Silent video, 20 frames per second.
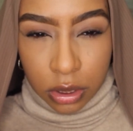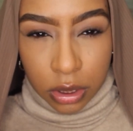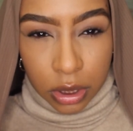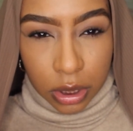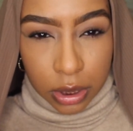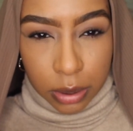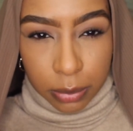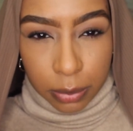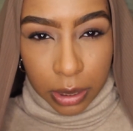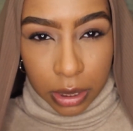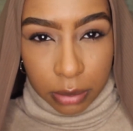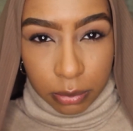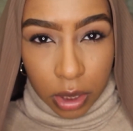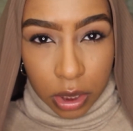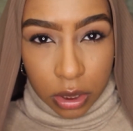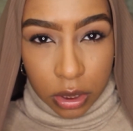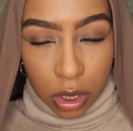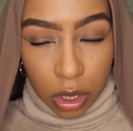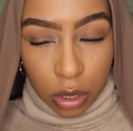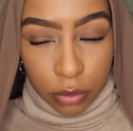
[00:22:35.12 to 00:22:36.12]
explain
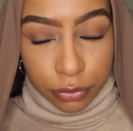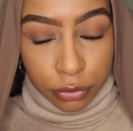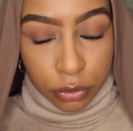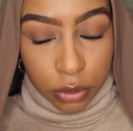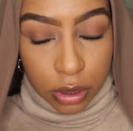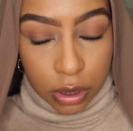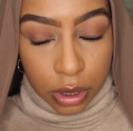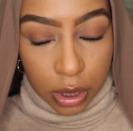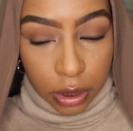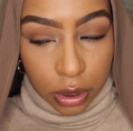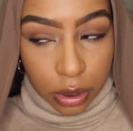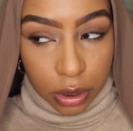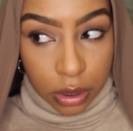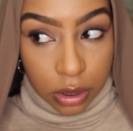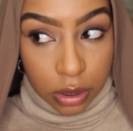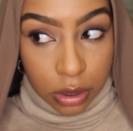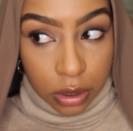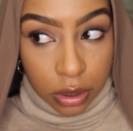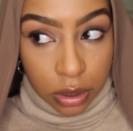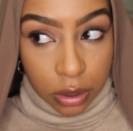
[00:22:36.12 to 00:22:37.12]
myself for a
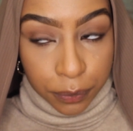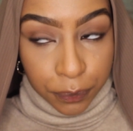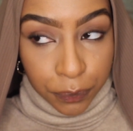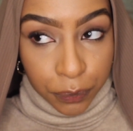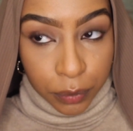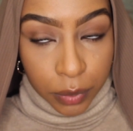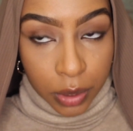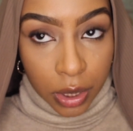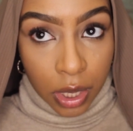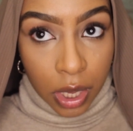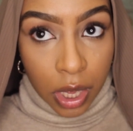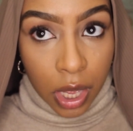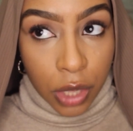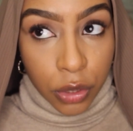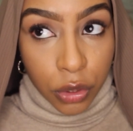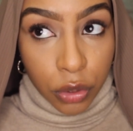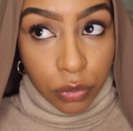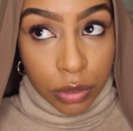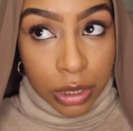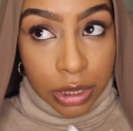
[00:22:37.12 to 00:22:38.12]
second.
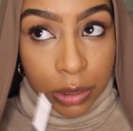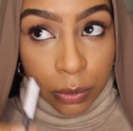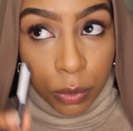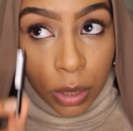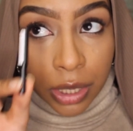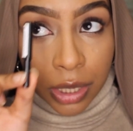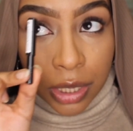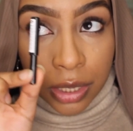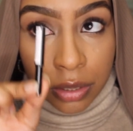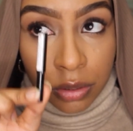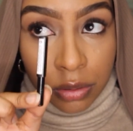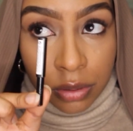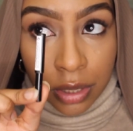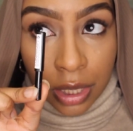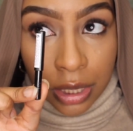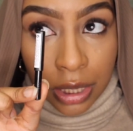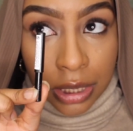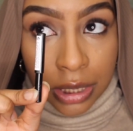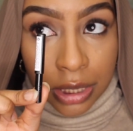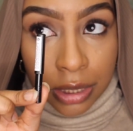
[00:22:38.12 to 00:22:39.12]
The reason why this looks
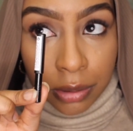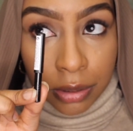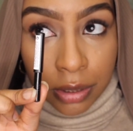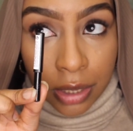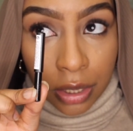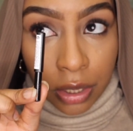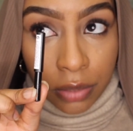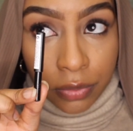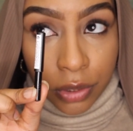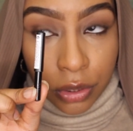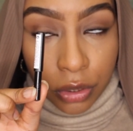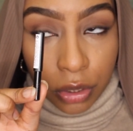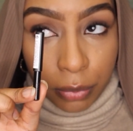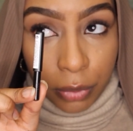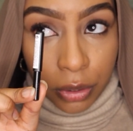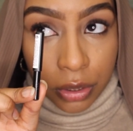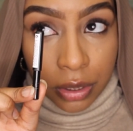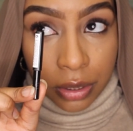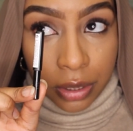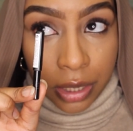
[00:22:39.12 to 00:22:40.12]
like this is because I love it so
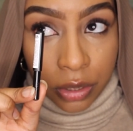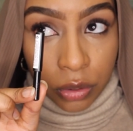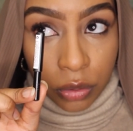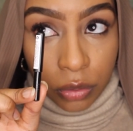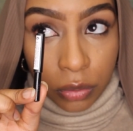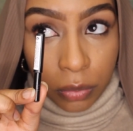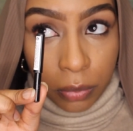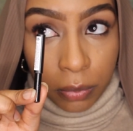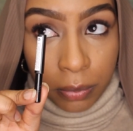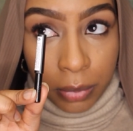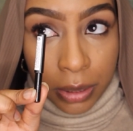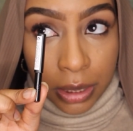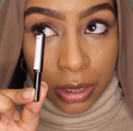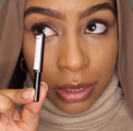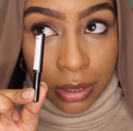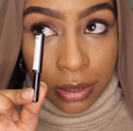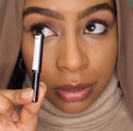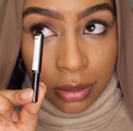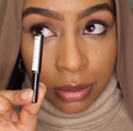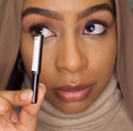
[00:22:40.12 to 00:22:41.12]
much, and that's all.
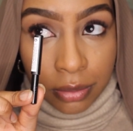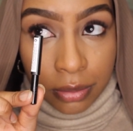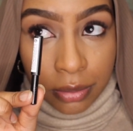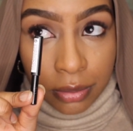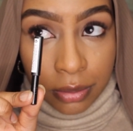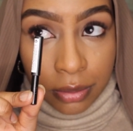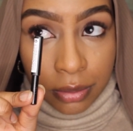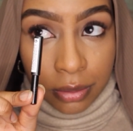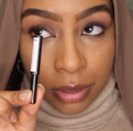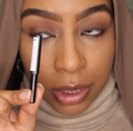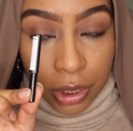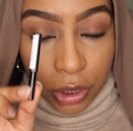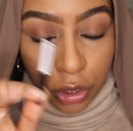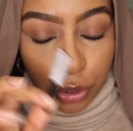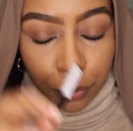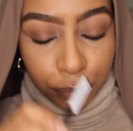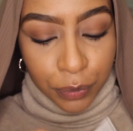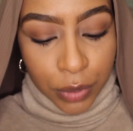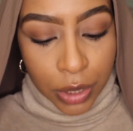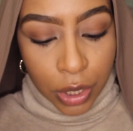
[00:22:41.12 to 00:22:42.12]
Please, thank
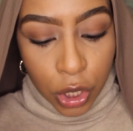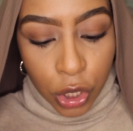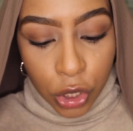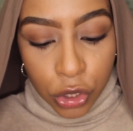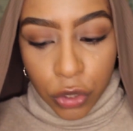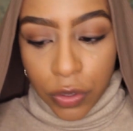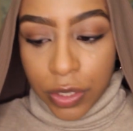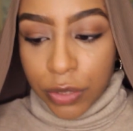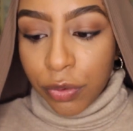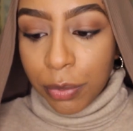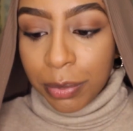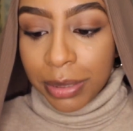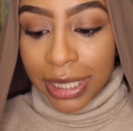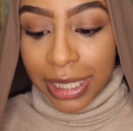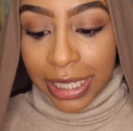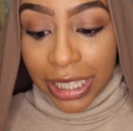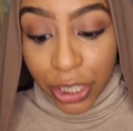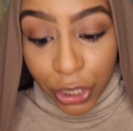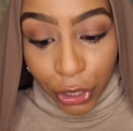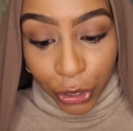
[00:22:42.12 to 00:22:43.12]
you. So it's from
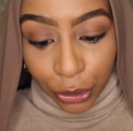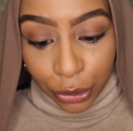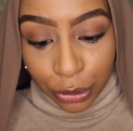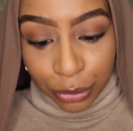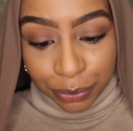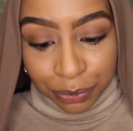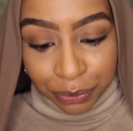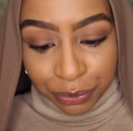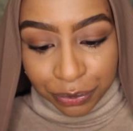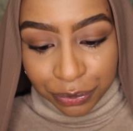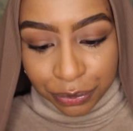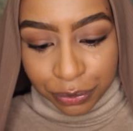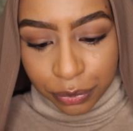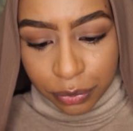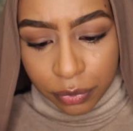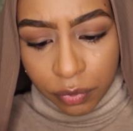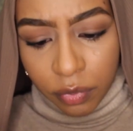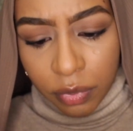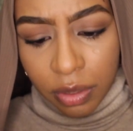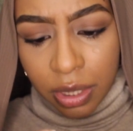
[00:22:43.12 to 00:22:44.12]
Kiko.
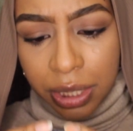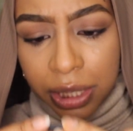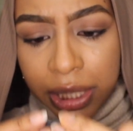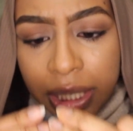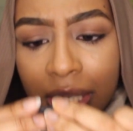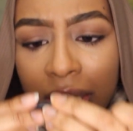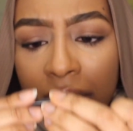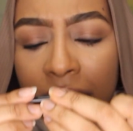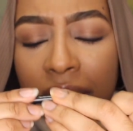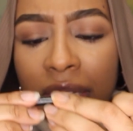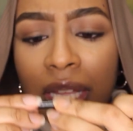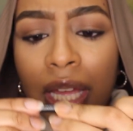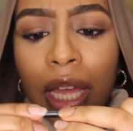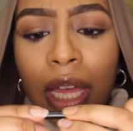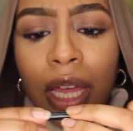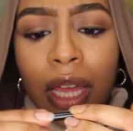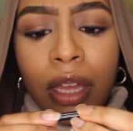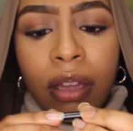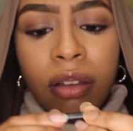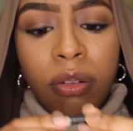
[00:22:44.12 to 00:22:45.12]
It is
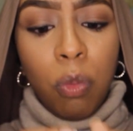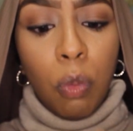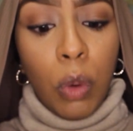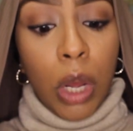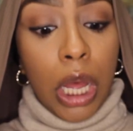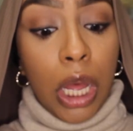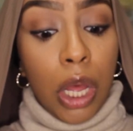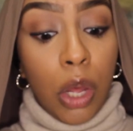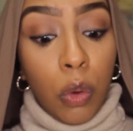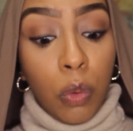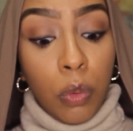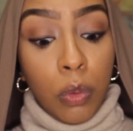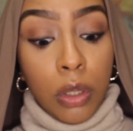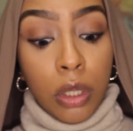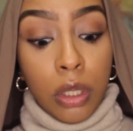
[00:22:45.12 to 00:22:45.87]
their, wow,